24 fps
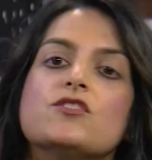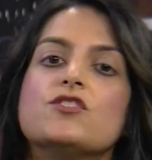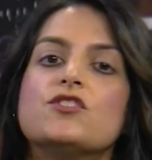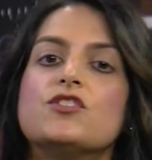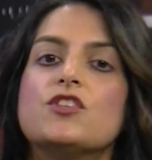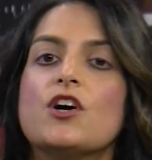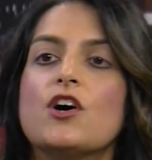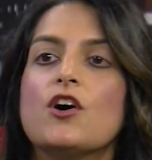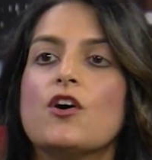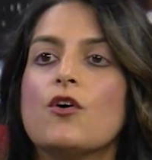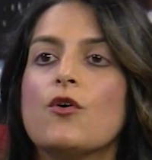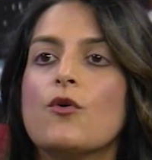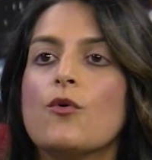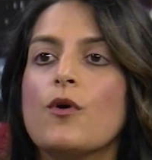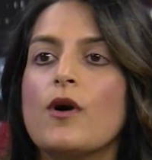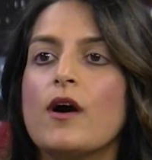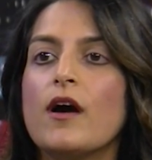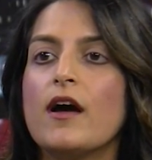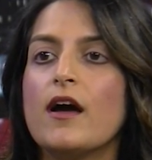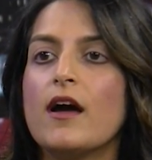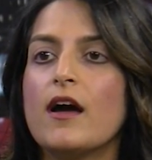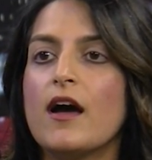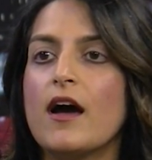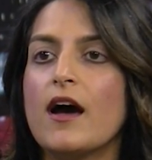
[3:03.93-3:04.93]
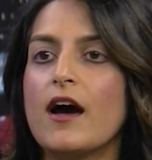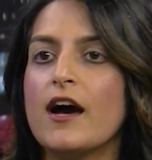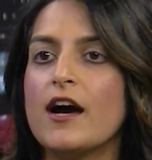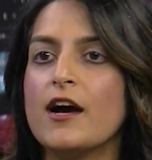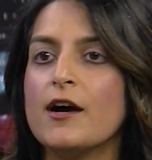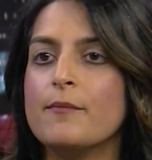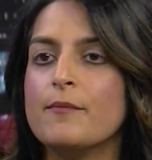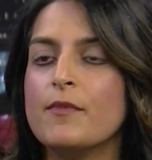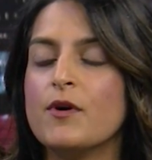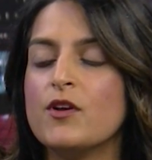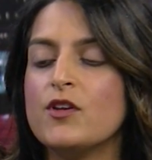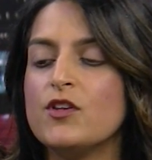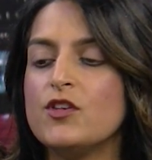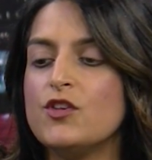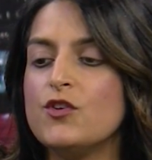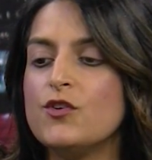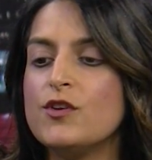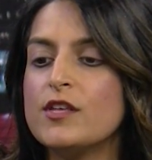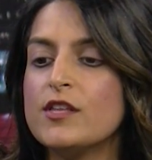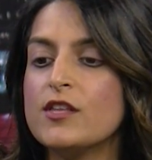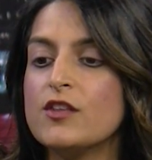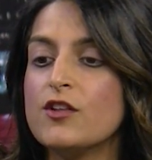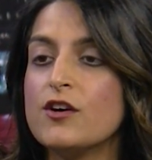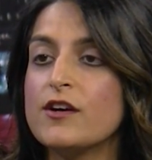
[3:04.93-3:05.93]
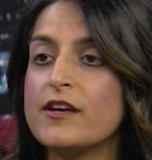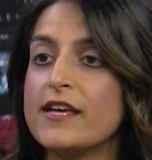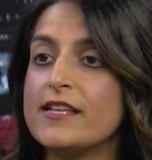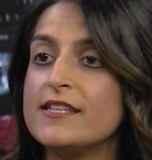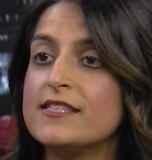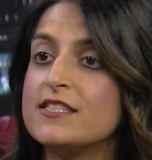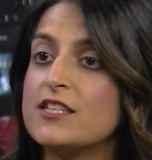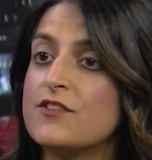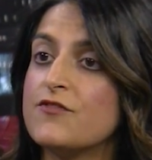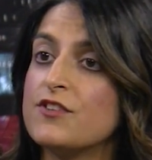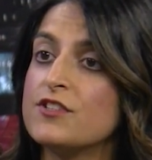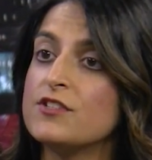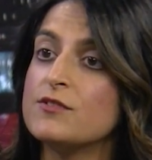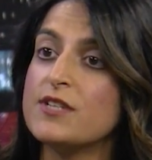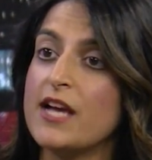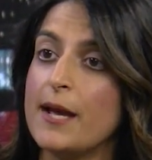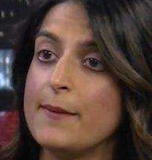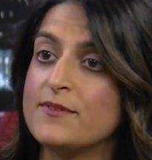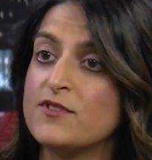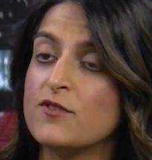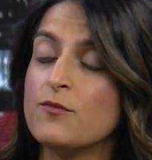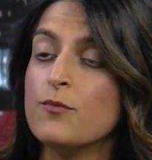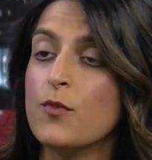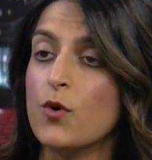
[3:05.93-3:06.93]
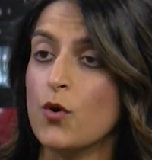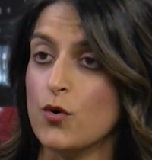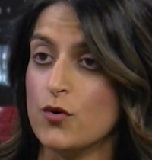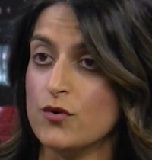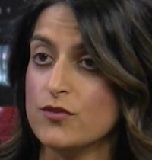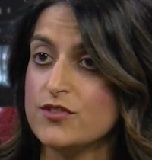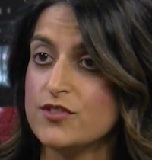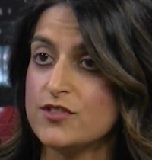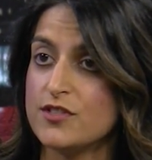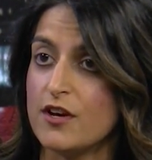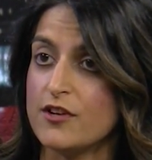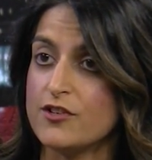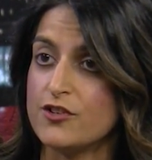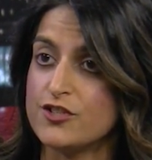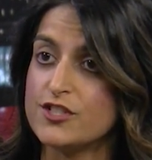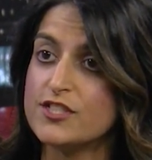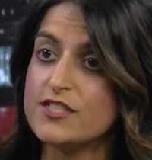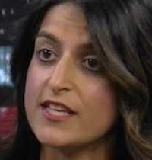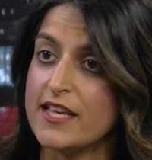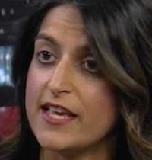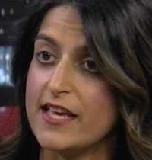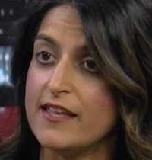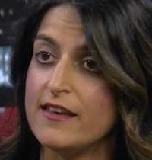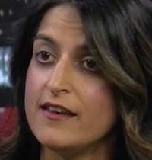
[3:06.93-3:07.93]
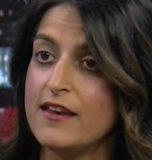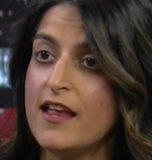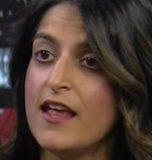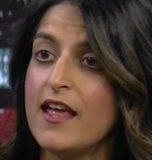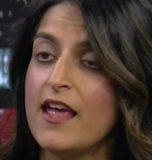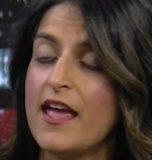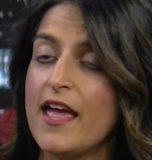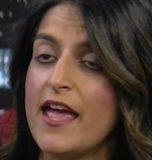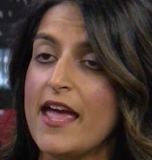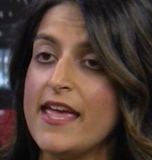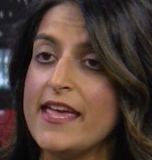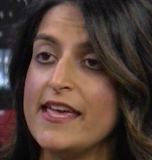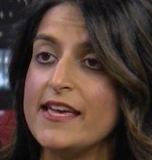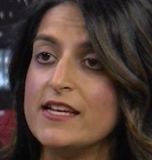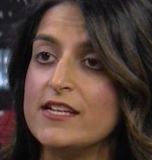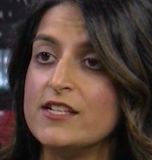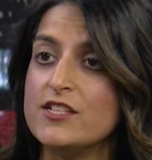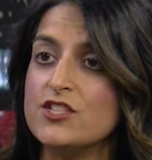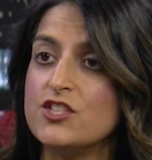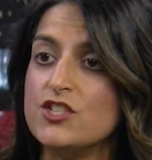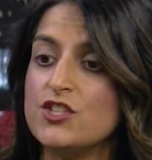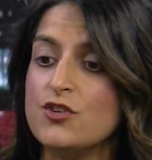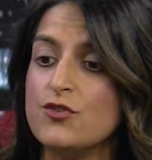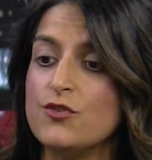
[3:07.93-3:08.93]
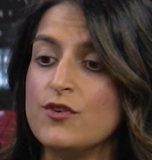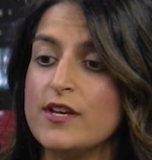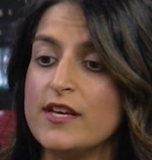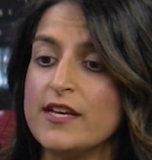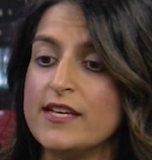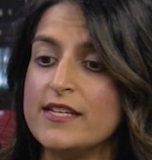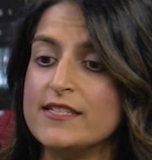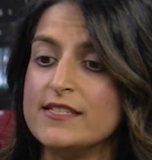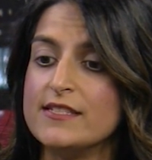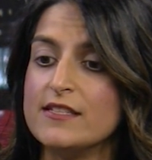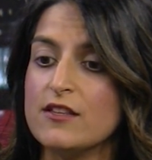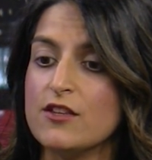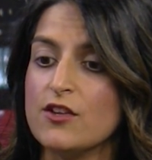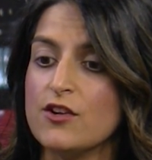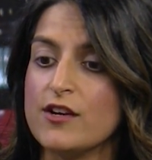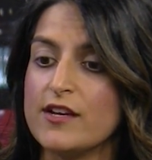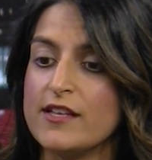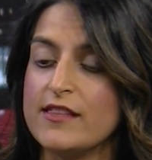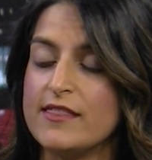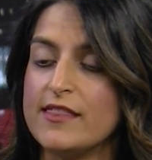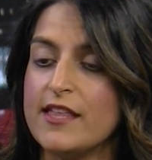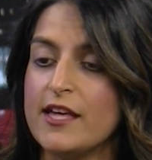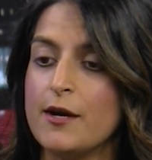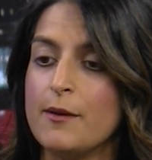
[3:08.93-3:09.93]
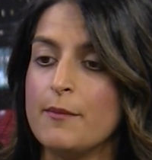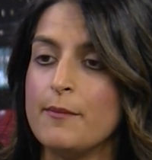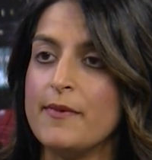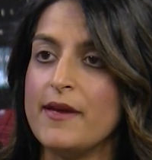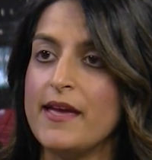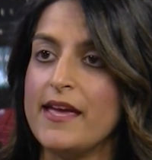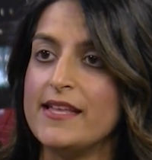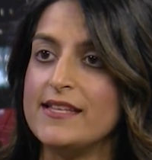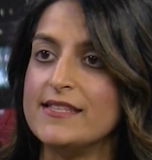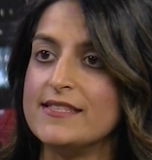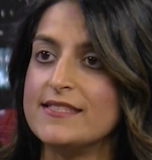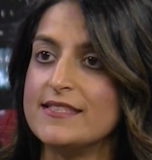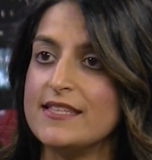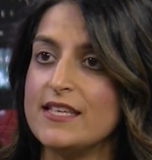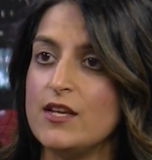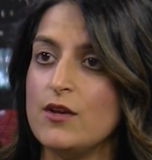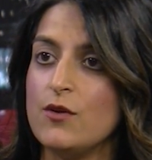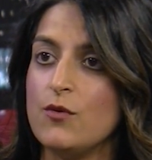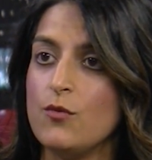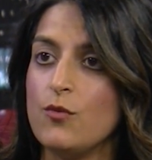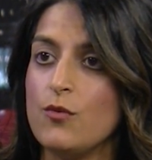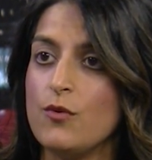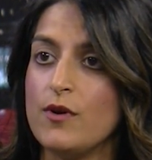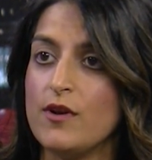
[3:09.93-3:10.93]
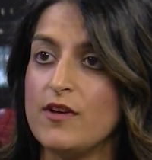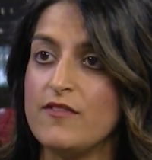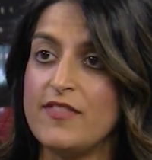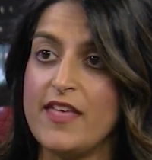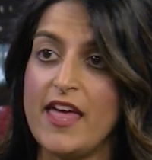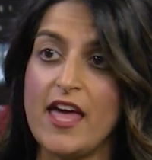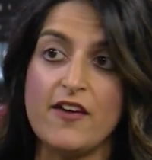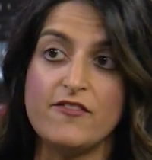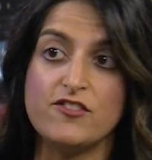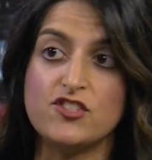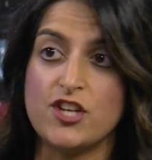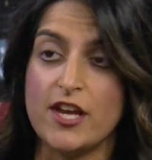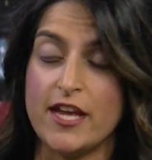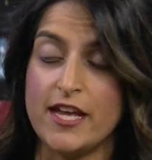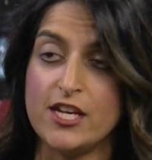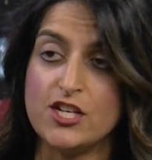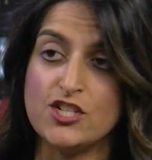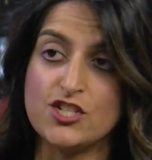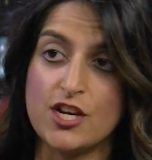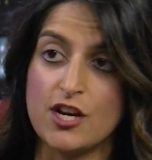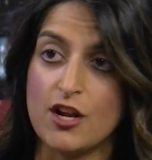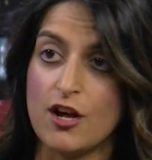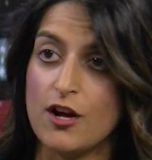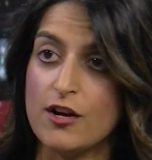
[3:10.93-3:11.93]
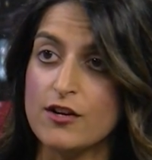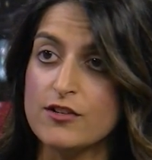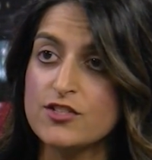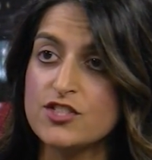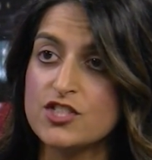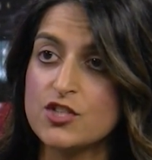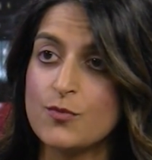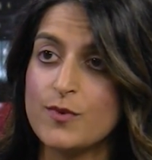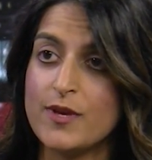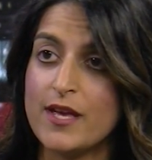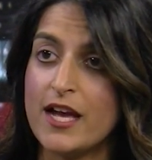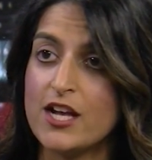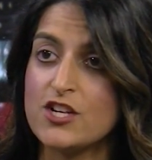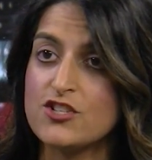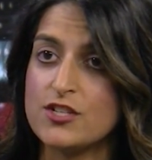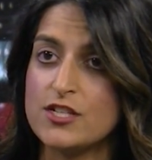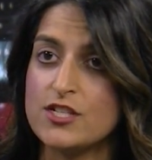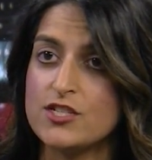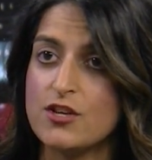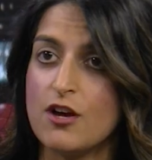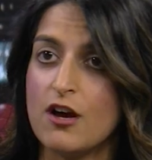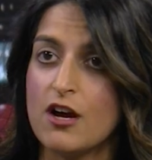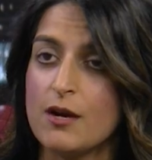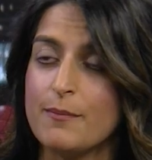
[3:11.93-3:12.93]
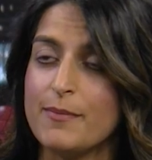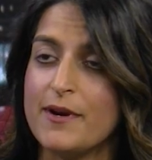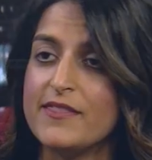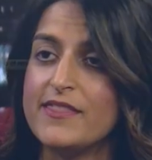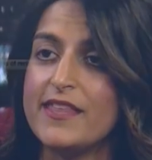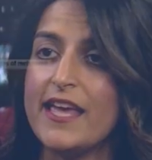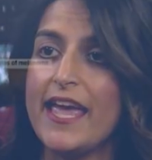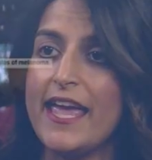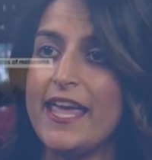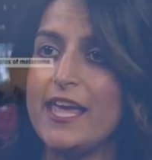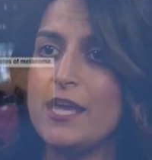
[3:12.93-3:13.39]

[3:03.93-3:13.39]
So you can look at different types of moles on your skin, and you can look at them and see if they have changed at all. So we actually talk about the